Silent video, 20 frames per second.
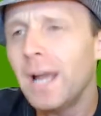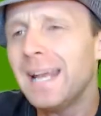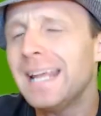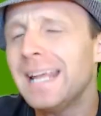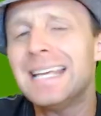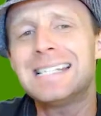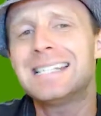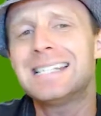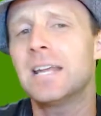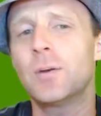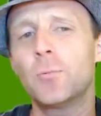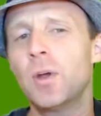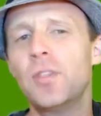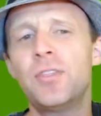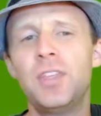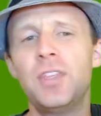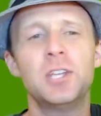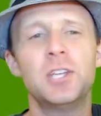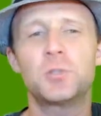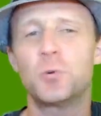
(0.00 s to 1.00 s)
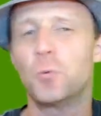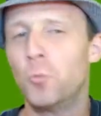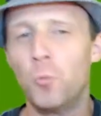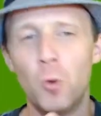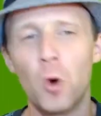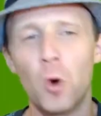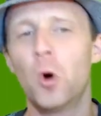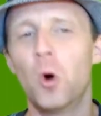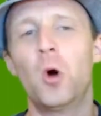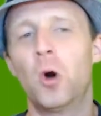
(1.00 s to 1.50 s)
What is it with this
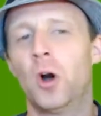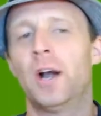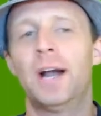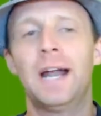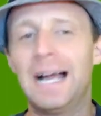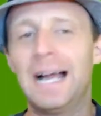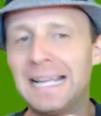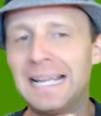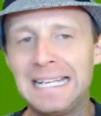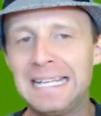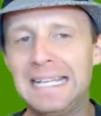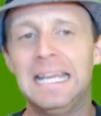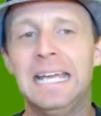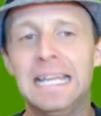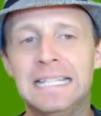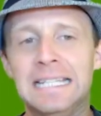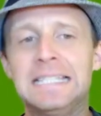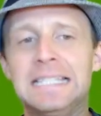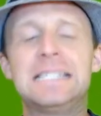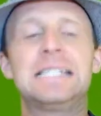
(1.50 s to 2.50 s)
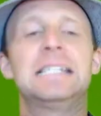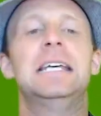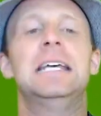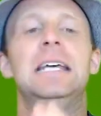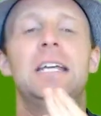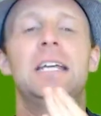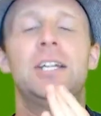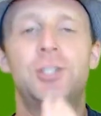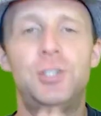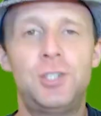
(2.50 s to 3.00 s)
war against
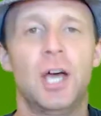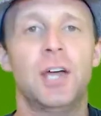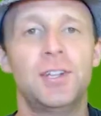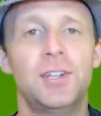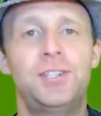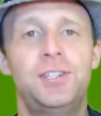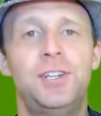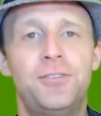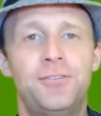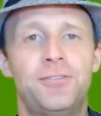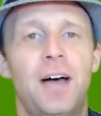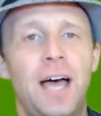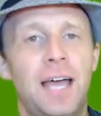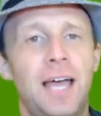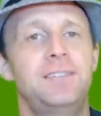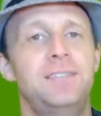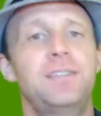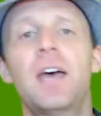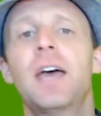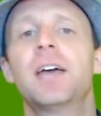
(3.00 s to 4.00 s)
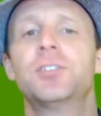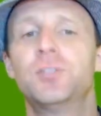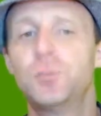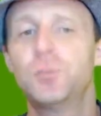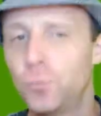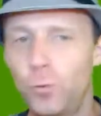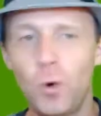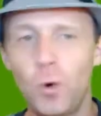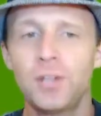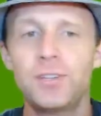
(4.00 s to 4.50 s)
justify
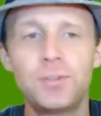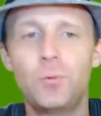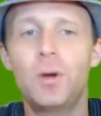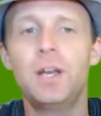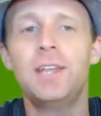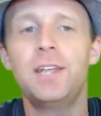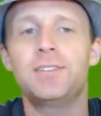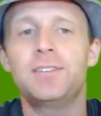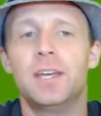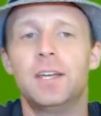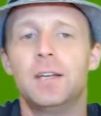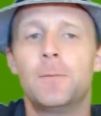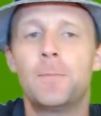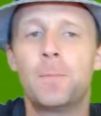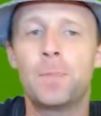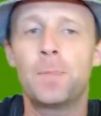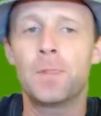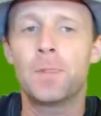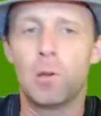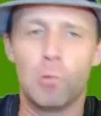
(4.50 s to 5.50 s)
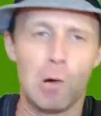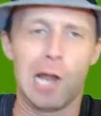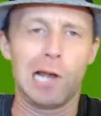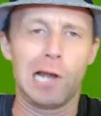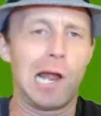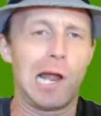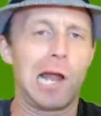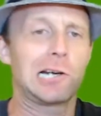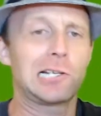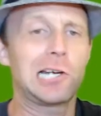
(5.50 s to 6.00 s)
text? What what is it?
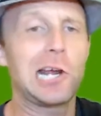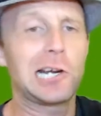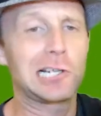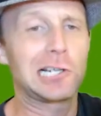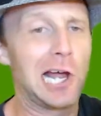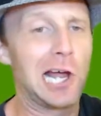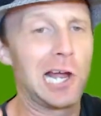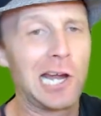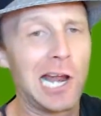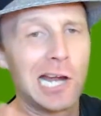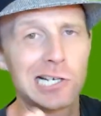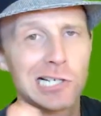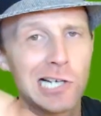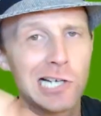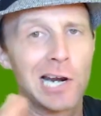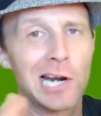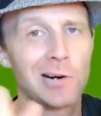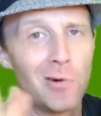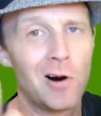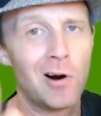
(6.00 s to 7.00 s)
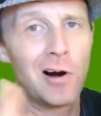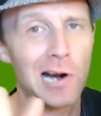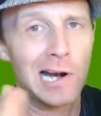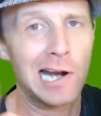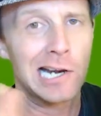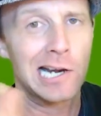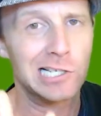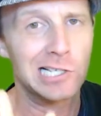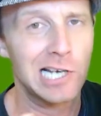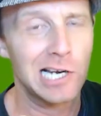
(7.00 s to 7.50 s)
Well, now see, son, it's not a
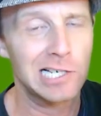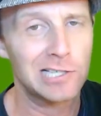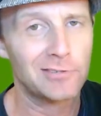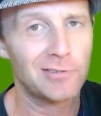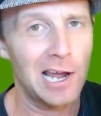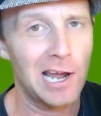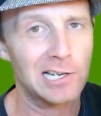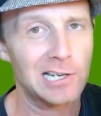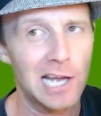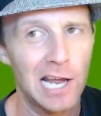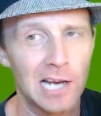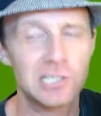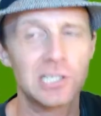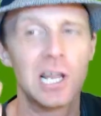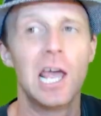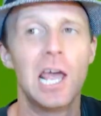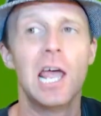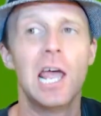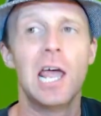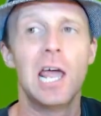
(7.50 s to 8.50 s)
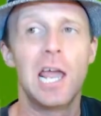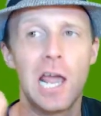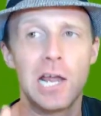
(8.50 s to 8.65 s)
war against justify text.